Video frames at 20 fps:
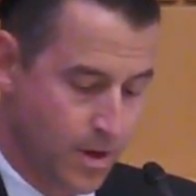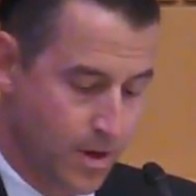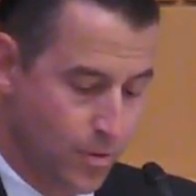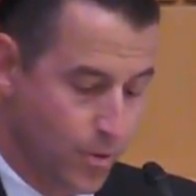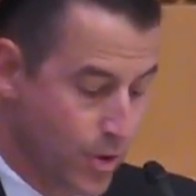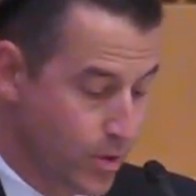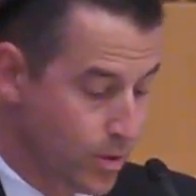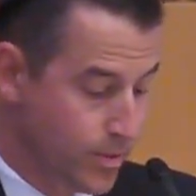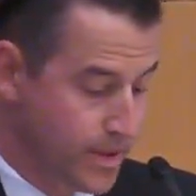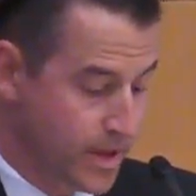
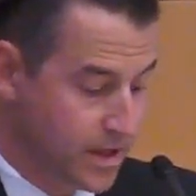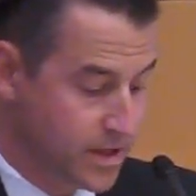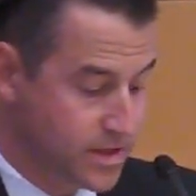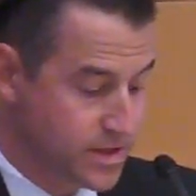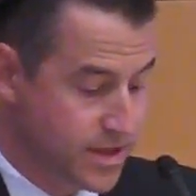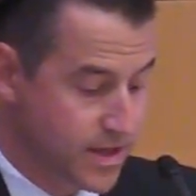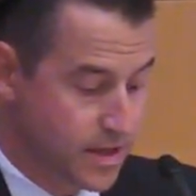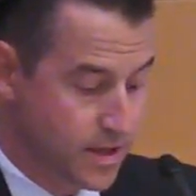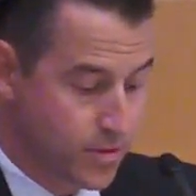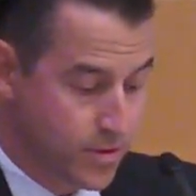We will be
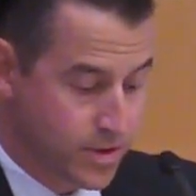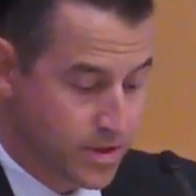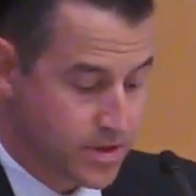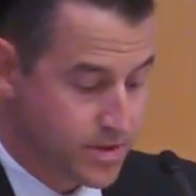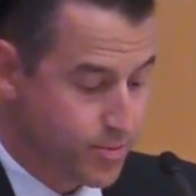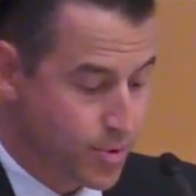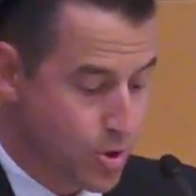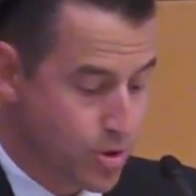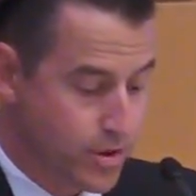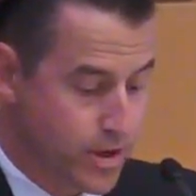continuing this
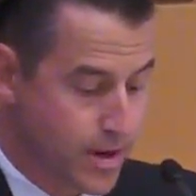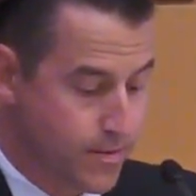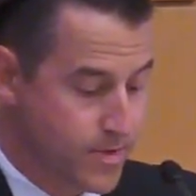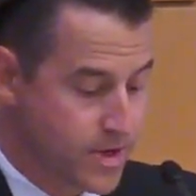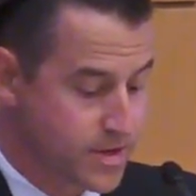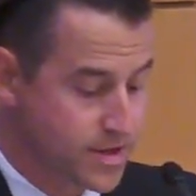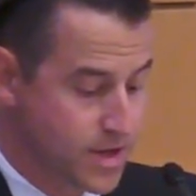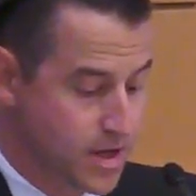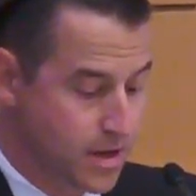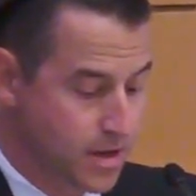program
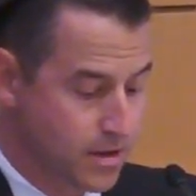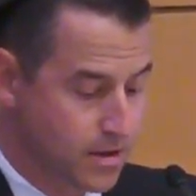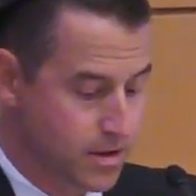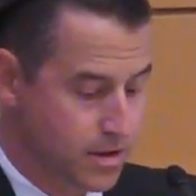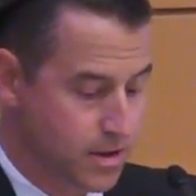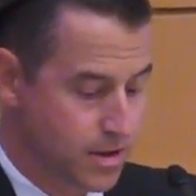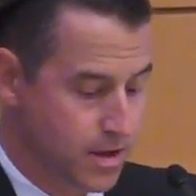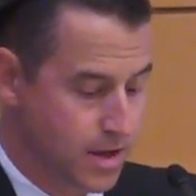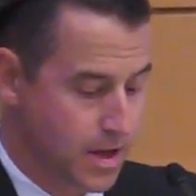this year,